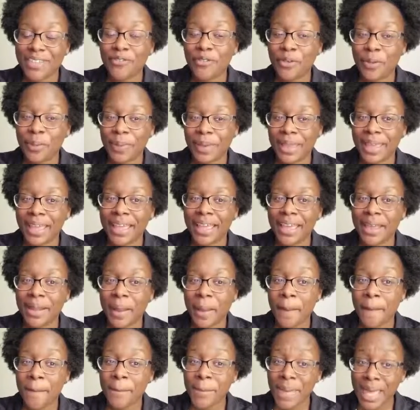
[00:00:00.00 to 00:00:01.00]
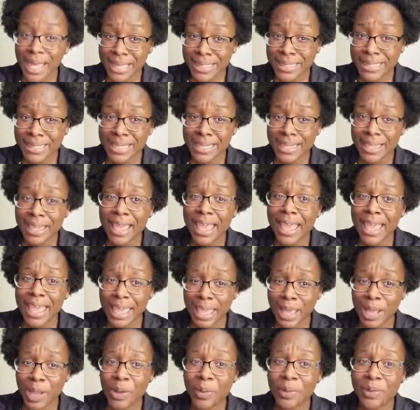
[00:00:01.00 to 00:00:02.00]
for being an amazing
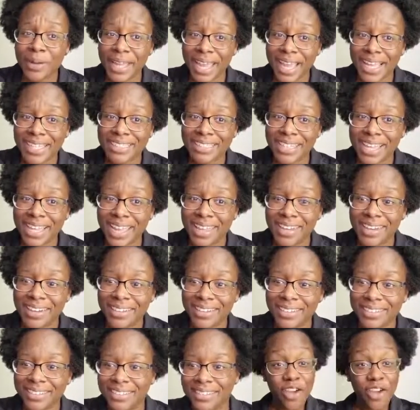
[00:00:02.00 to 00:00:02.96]
inquiry educator.